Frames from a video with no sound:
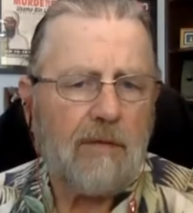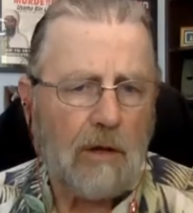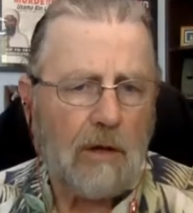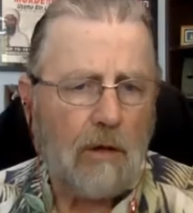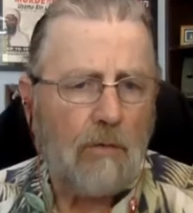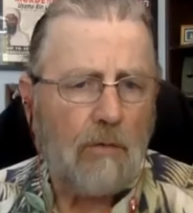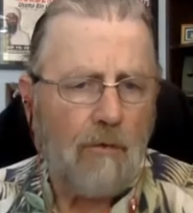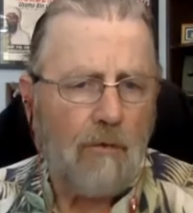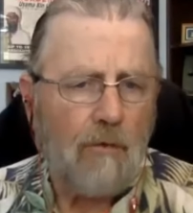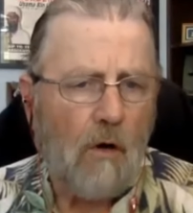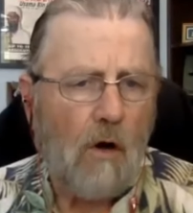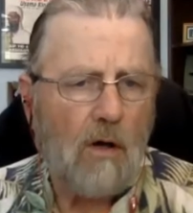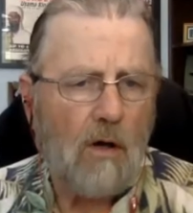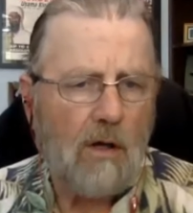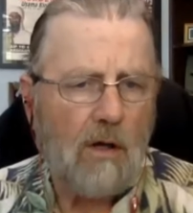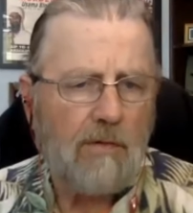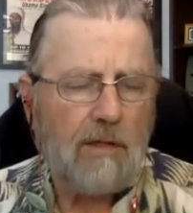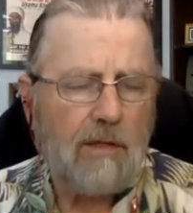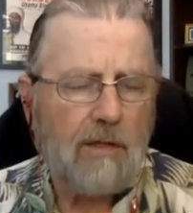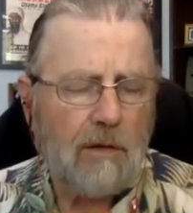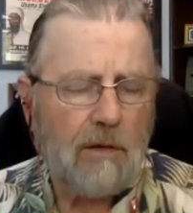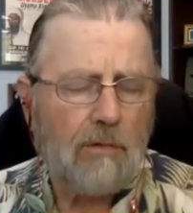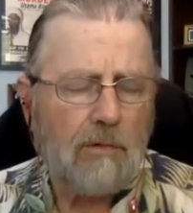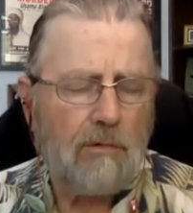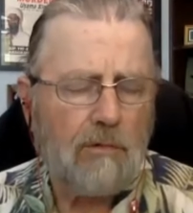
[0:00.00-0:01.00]
they go
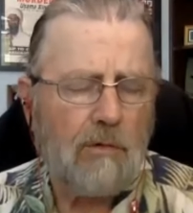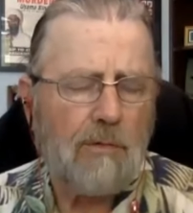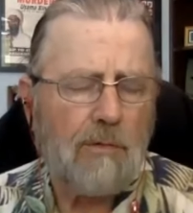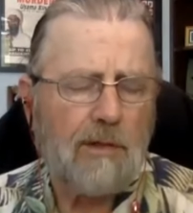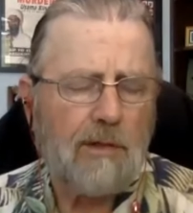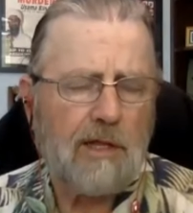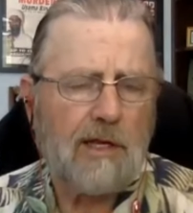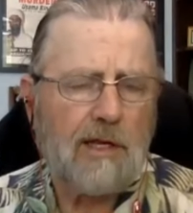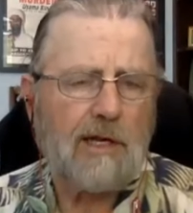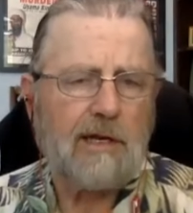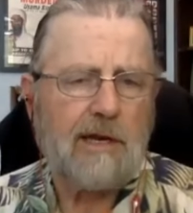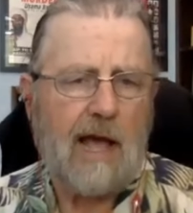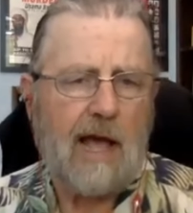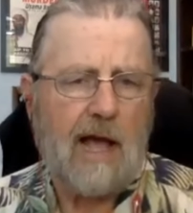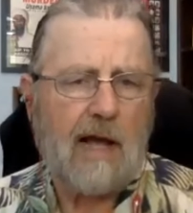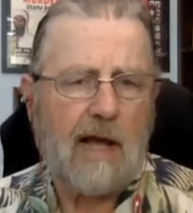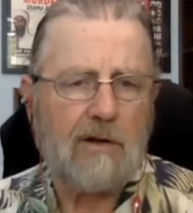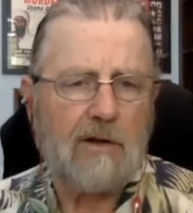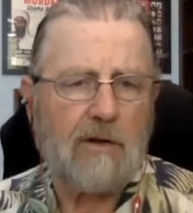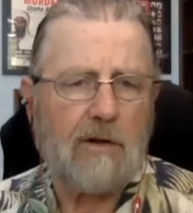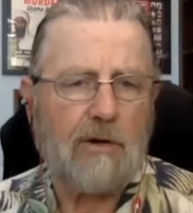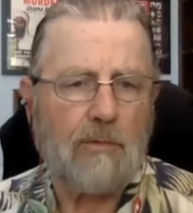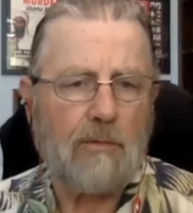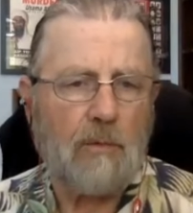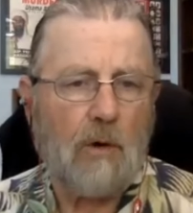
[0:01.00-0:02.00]
through with an
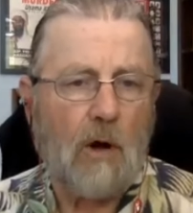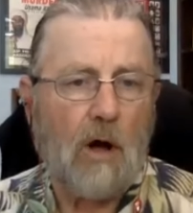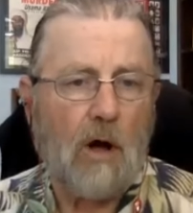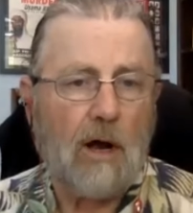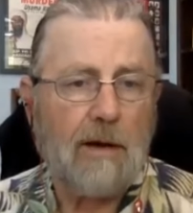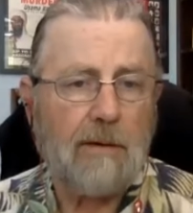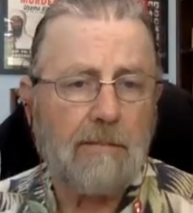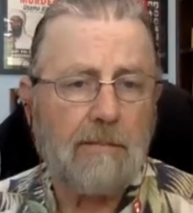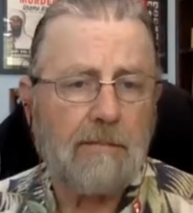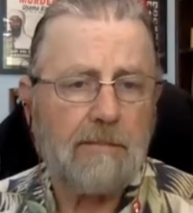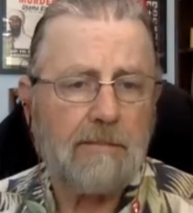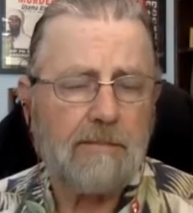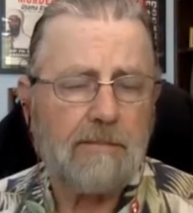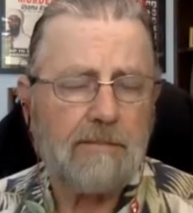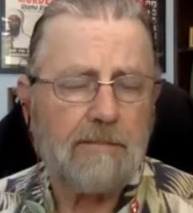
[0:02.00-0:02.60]
attack on Iran,